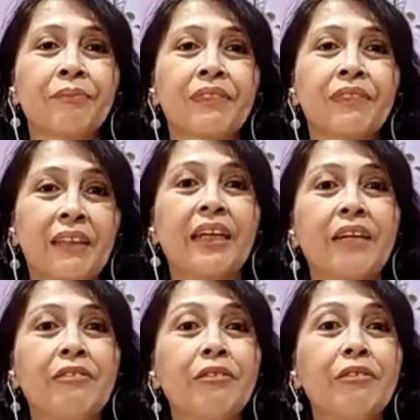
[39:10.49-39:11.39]
day
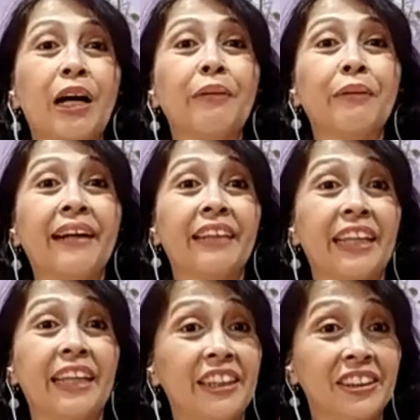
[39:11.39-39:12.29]
for our
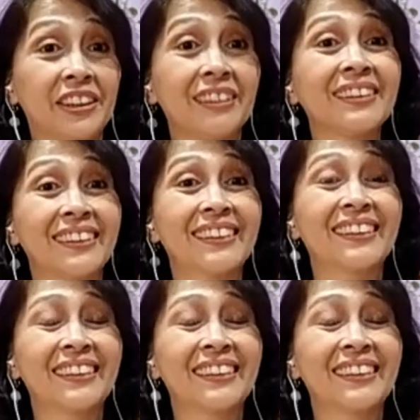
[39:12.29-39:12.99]
archangels.